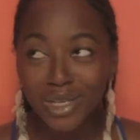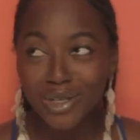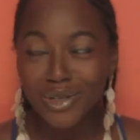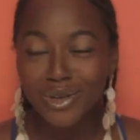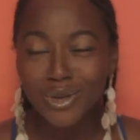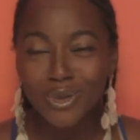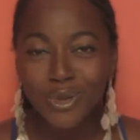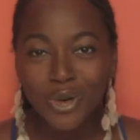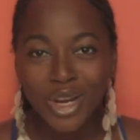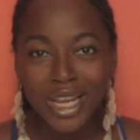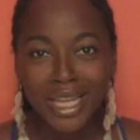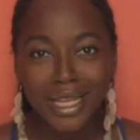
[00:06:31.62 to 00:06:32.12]

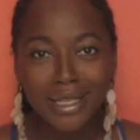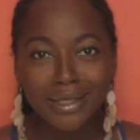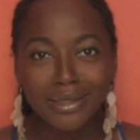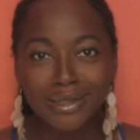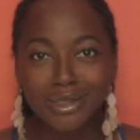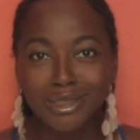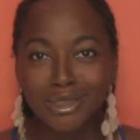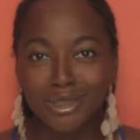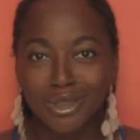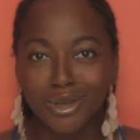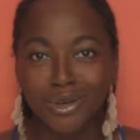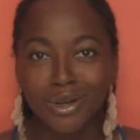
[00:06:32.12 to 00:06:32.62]
great
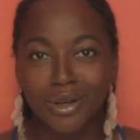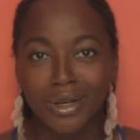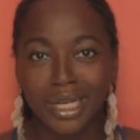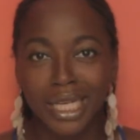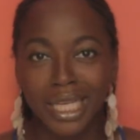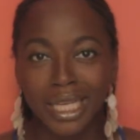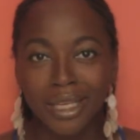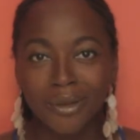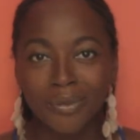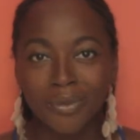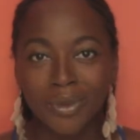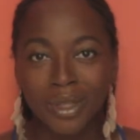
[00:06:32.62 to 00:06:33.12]

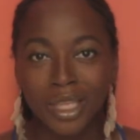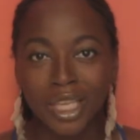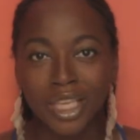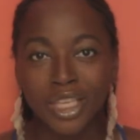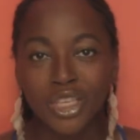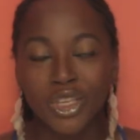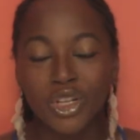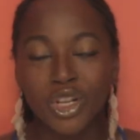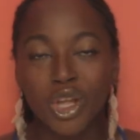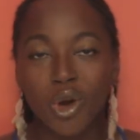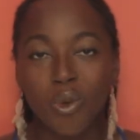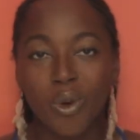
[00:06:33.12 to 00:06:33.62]
story.
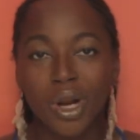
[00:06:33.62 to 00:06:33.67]
You know,